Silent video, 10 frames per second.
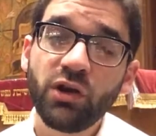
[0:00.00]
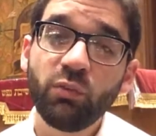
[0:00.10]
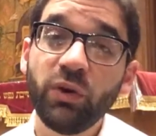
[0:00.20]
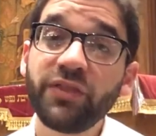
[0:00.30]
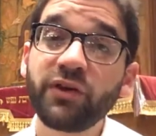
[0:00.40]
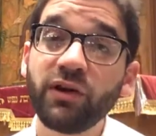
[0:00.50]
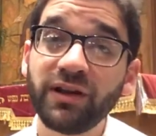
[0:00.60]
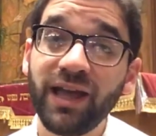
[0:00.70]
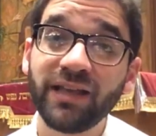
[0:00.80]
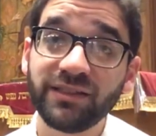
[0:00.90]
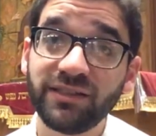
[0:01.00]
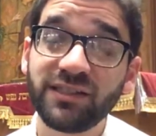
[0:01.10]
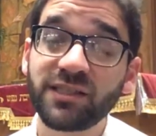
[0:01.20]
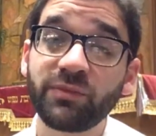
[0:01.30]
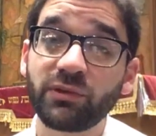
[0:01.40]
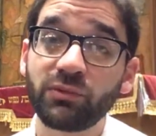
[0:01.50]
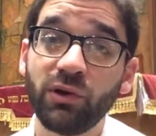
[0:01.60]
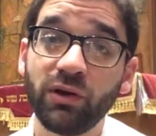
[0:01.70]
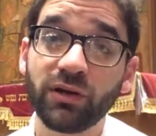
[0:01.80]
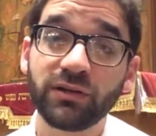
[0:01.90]
whether or not they did something
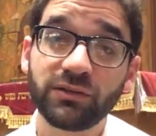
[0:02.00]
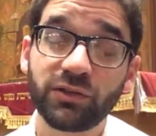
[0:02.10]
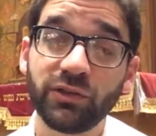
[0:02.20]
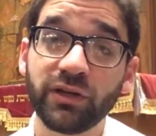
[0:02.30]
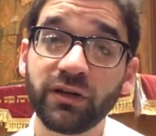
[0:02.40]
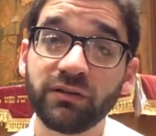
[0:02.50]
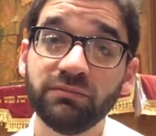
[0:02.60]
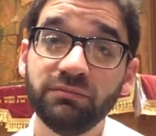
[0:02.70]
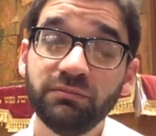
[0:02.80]
wrong to their